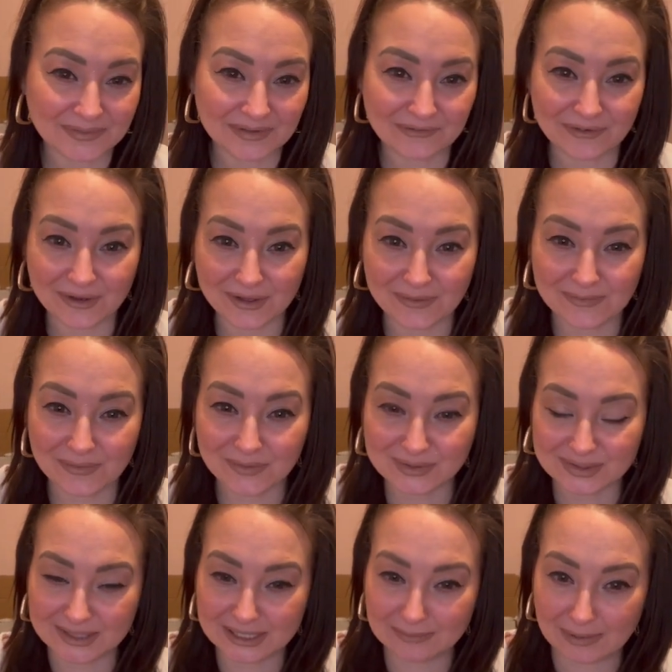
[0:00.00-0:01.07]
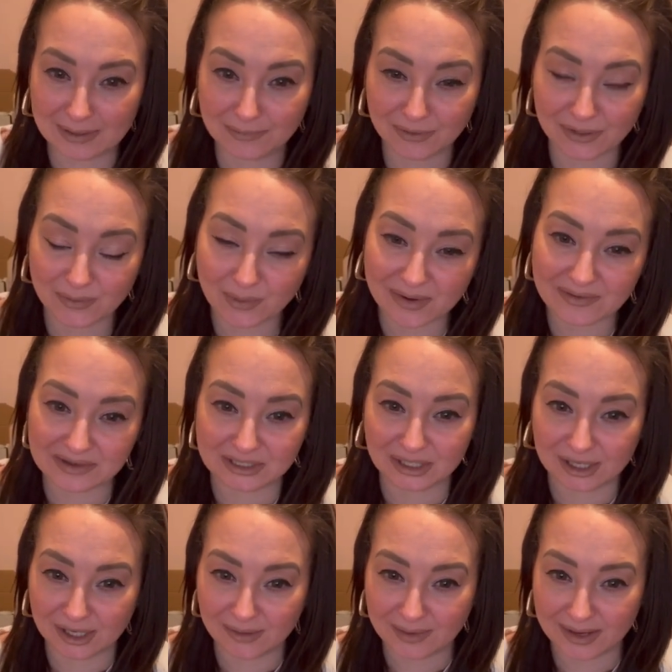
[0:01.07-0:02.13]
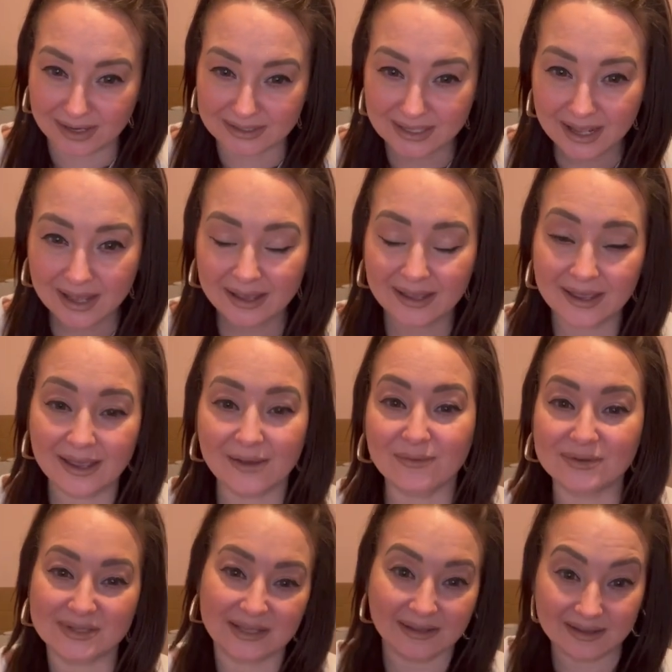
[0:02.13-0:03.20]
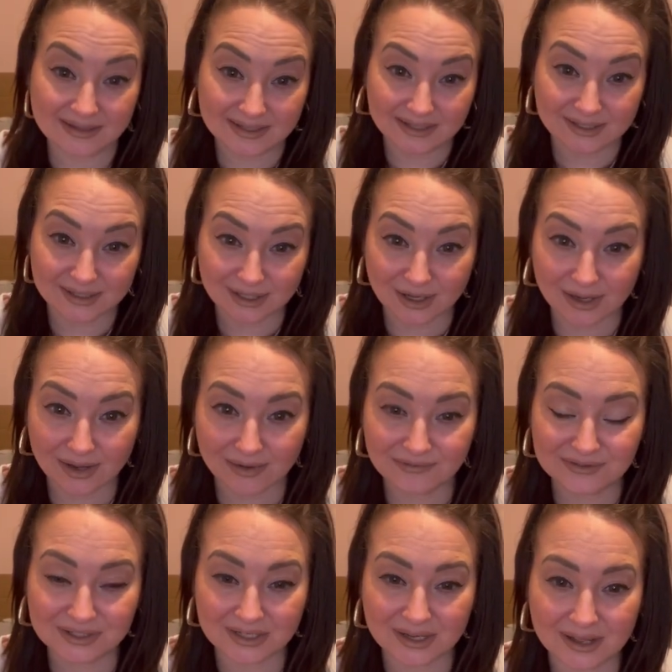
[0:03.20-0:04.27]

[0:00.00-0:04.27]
For most of these people that were executed, it was the least they deserved.